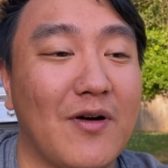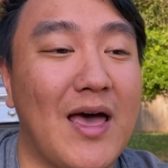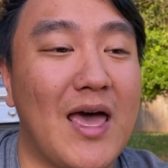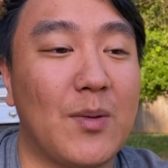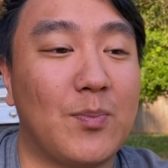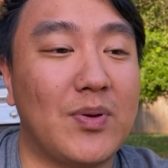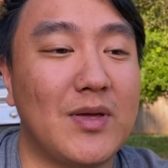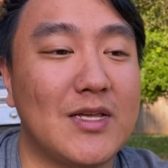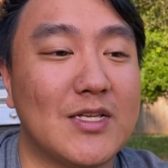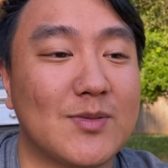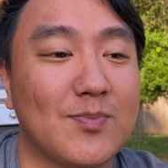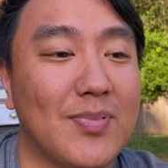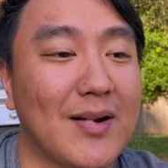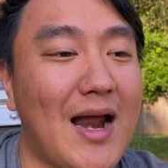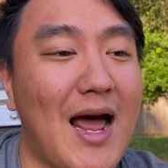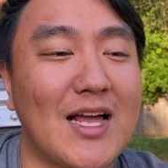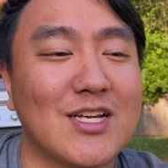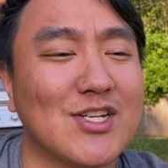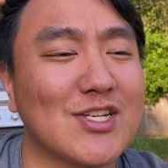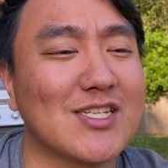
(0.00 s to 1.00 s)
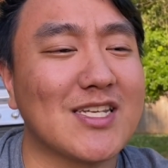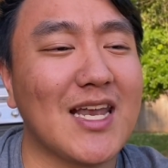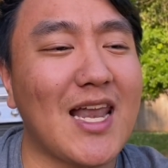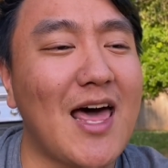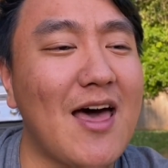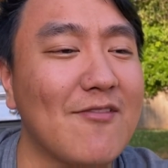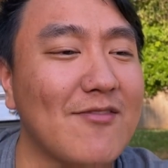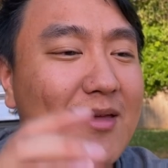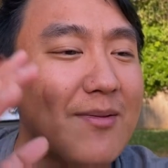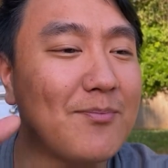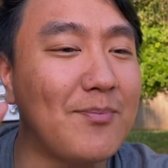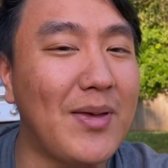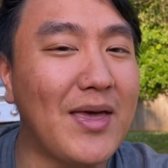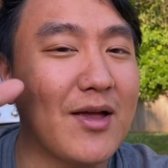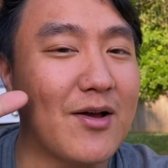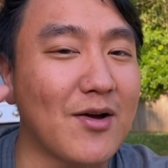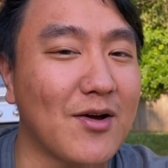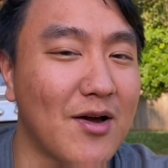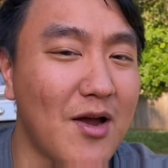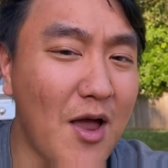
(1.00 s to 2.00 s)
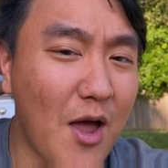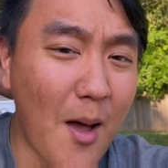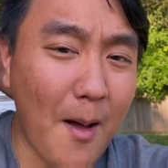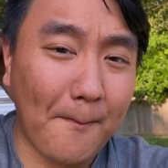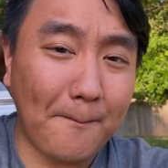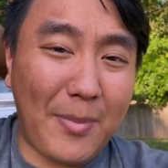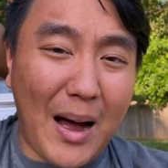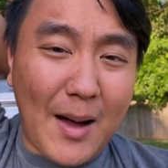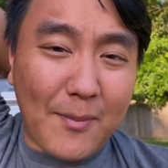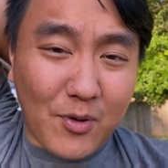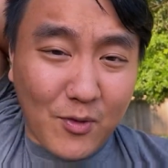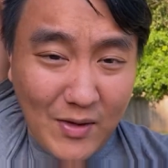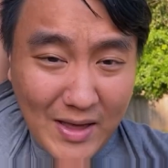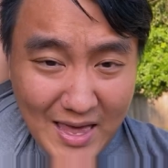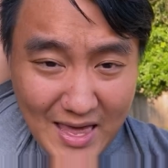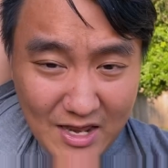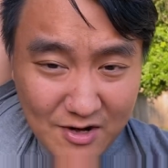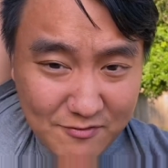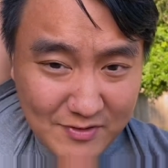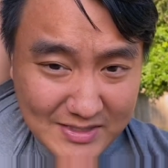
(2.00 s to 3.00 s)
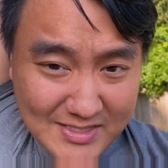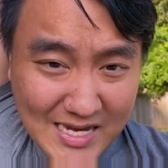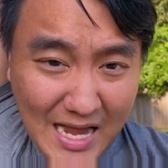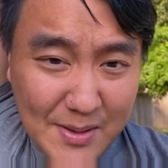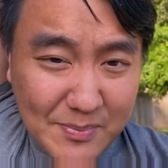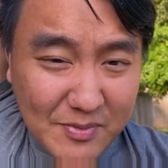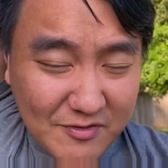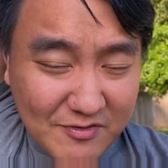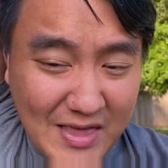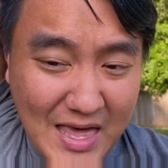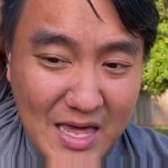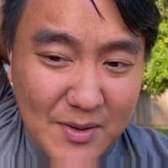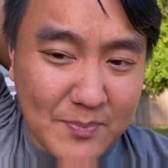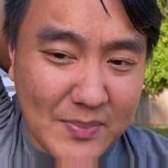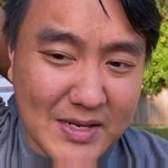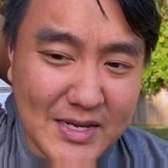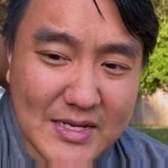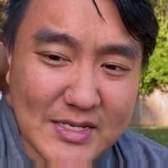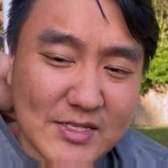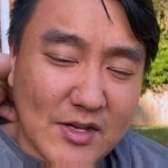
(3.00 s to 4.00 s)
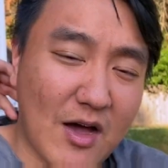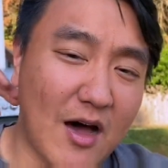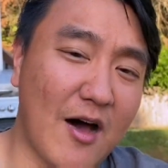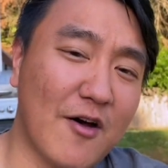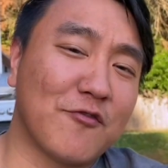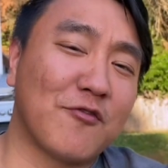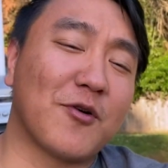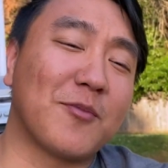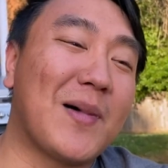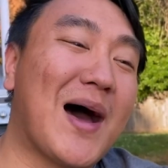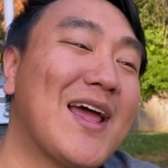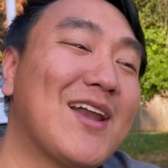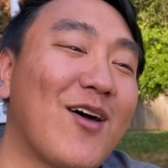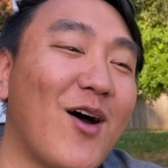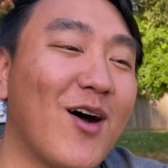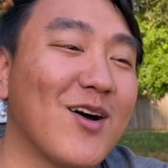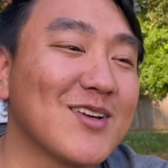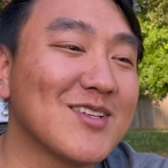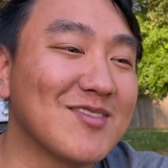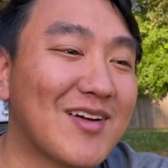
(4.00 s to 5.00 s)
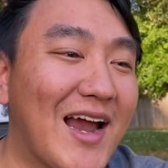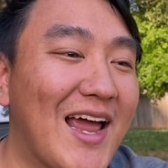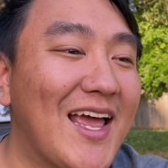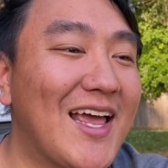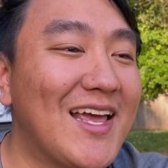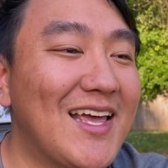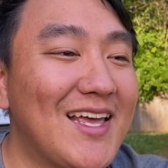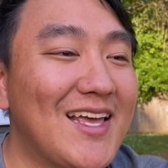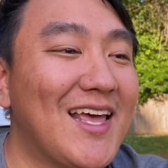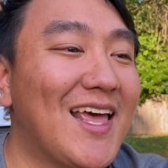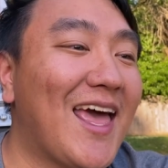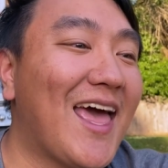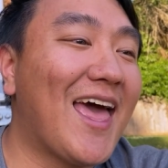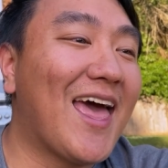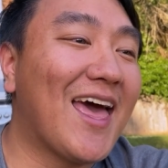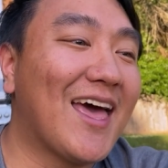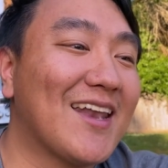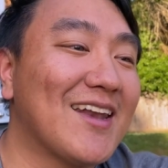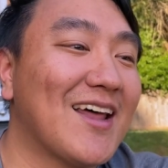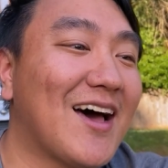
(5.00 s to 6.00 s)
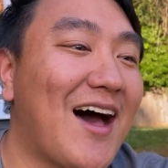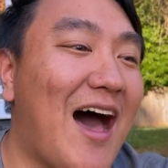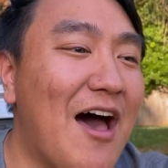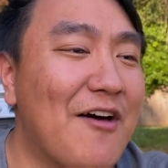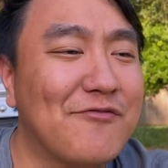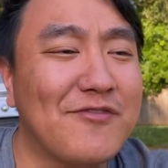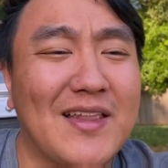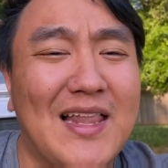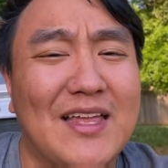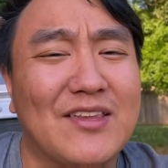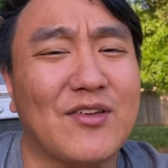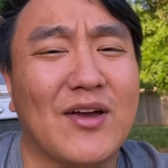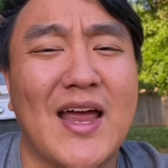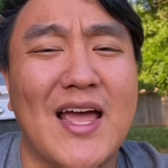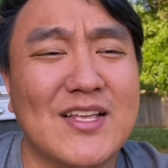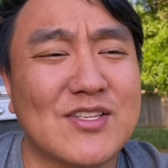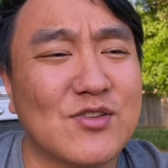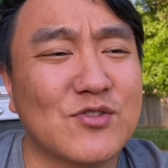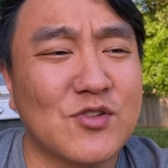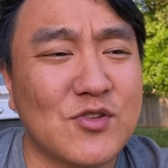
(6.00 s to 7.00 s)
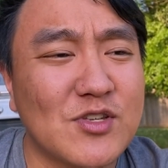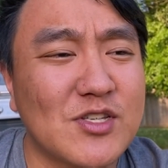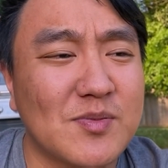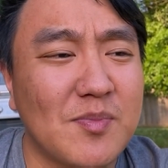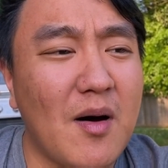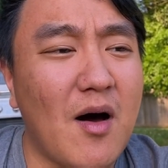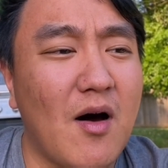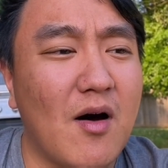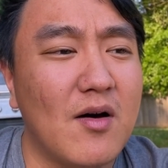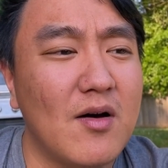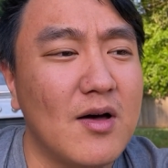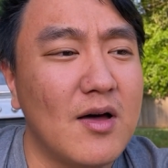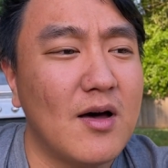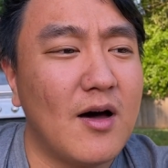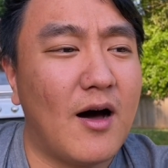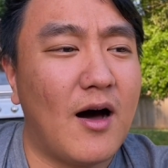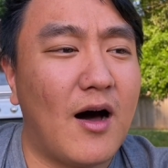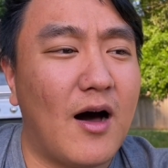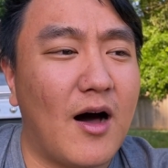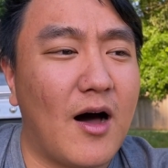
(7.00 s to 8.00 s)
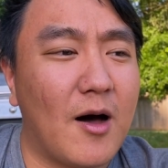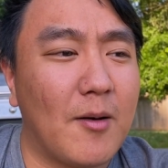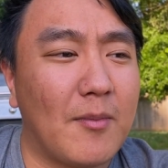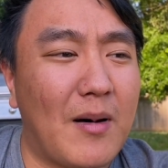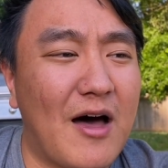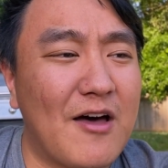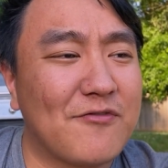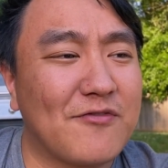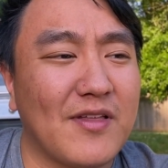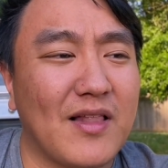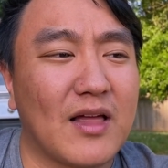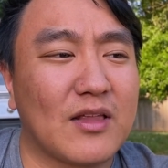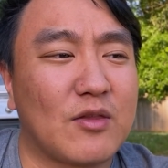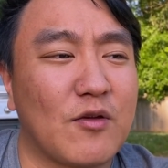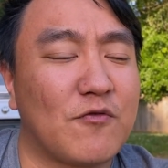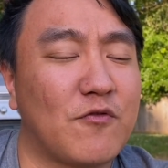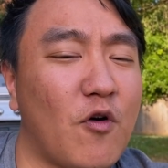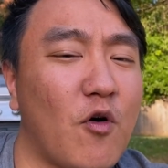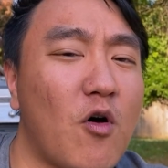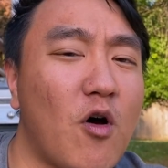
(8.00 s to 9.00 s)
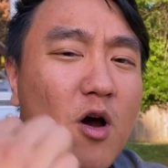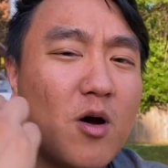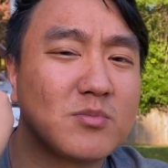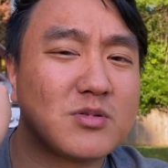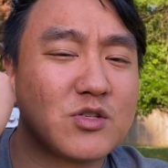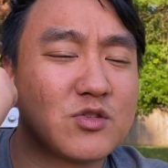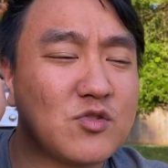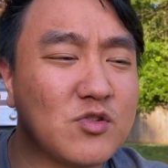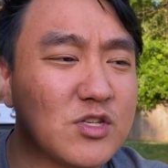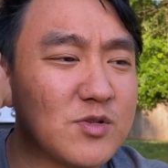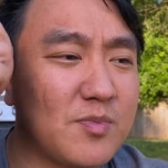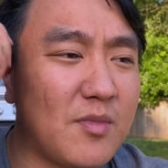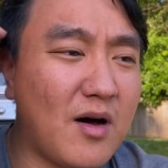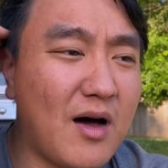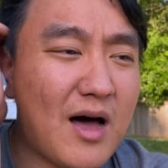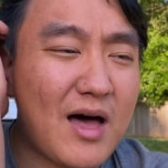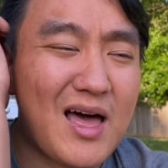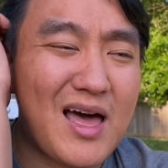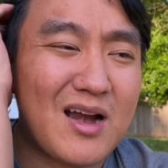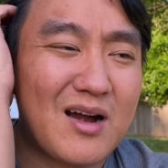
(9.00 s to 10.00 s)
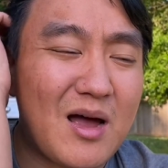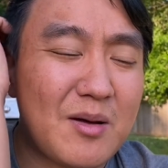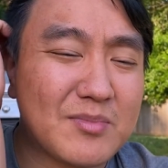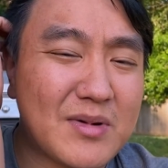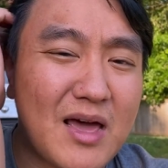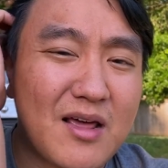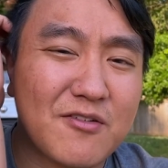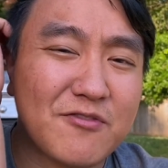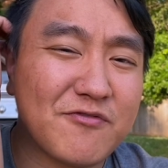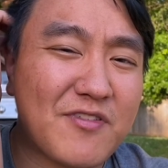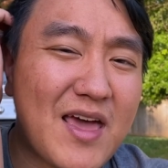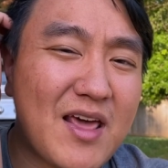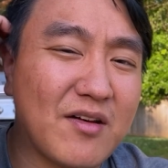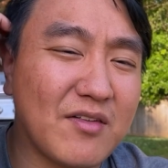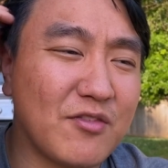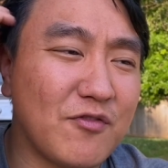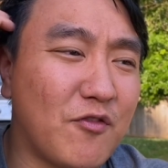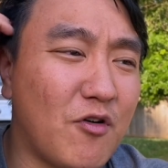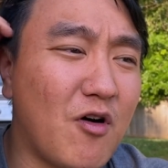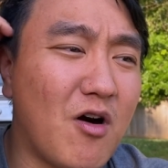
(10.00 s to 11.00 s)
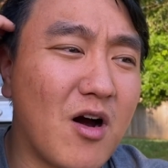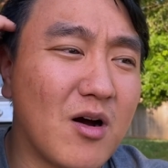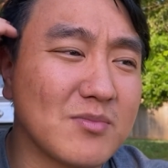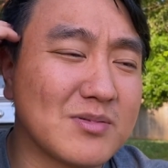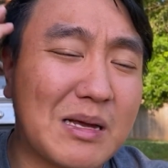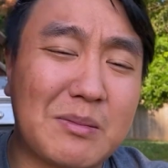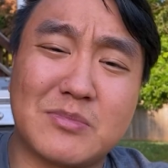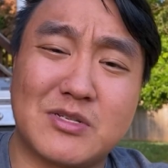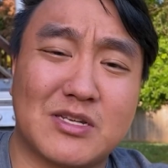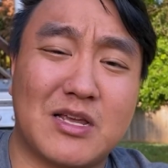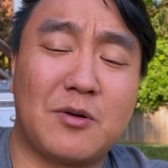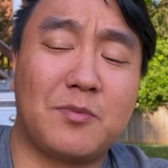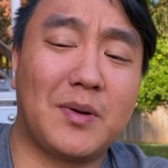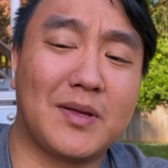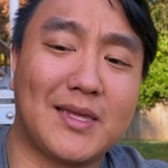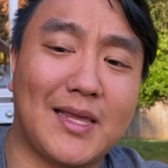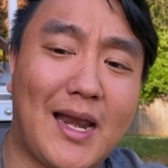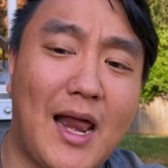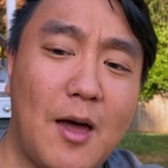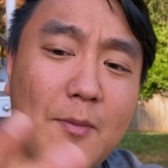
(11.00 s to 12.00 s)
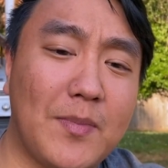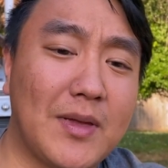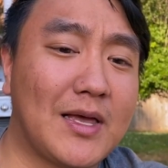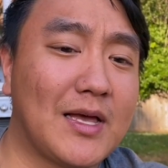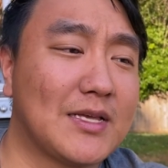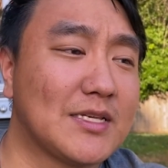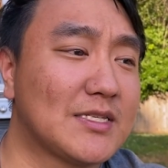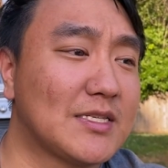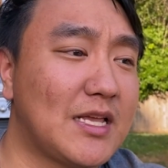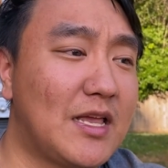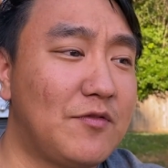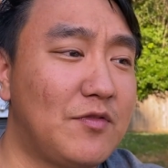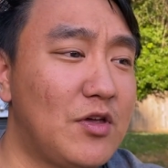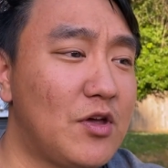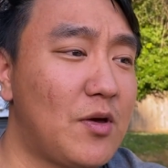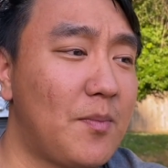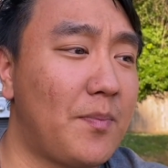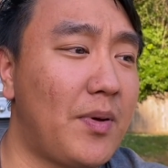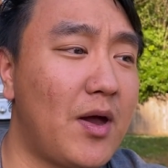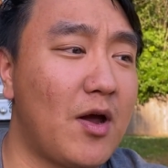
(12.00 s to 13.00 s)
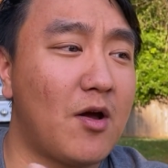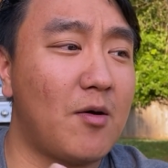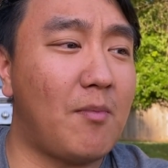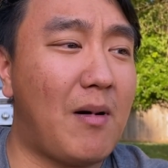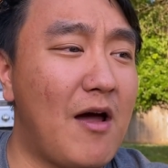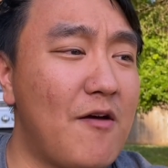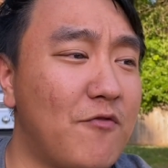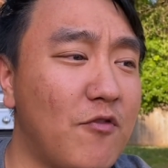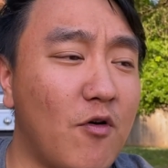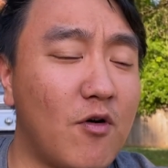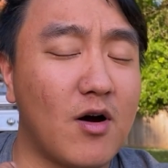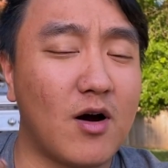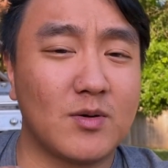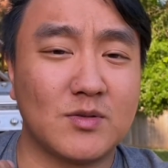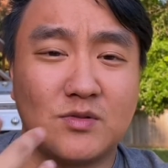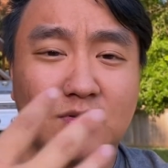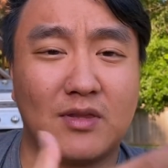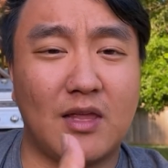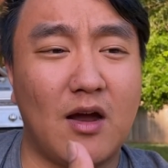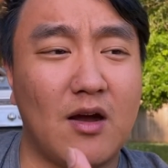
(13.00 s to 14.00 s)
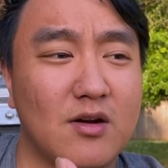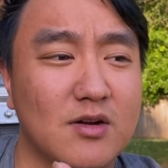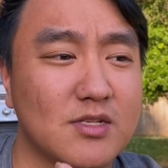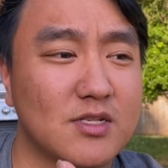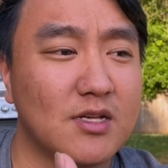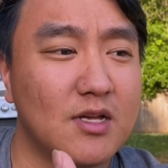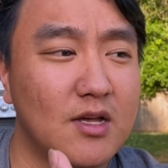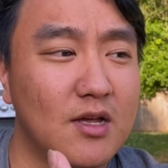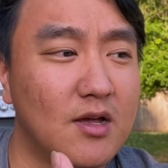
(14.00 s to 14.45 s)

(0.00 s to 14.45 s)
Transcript: headpiece, but I just love a bigger bobblehead of a type of headpiece for my dogs, right? And I feel like their heads are too small. I feel like the forearms are too small. I'm not a fan of the forearms. I'm just gonna point that out, because if you compare my forearms with theirs,